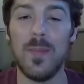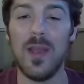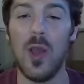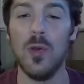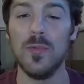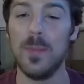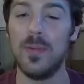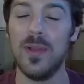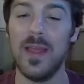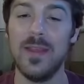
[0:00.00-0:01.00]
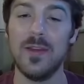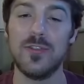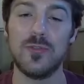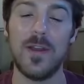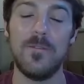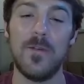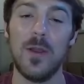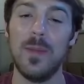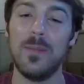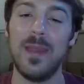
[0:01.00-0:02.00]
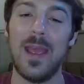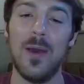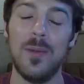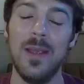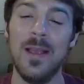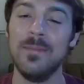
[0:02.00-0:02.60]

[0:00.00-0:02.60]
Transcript: my only play here is to try to farm them down